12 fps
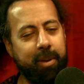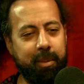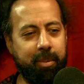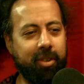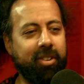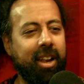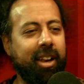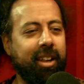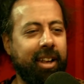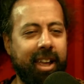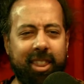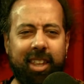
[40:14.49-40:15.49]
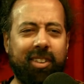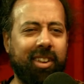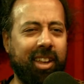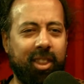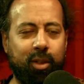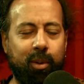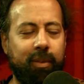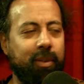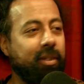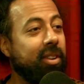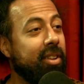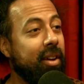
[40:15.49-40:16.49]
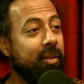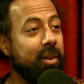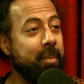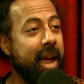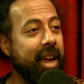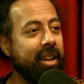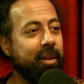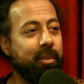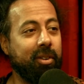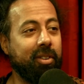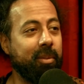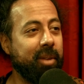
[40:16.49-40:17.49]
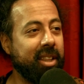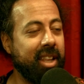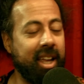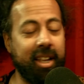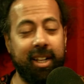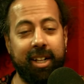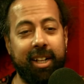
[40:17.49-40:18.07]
and he pulls out I think it's like a 357 Magnum or something like that,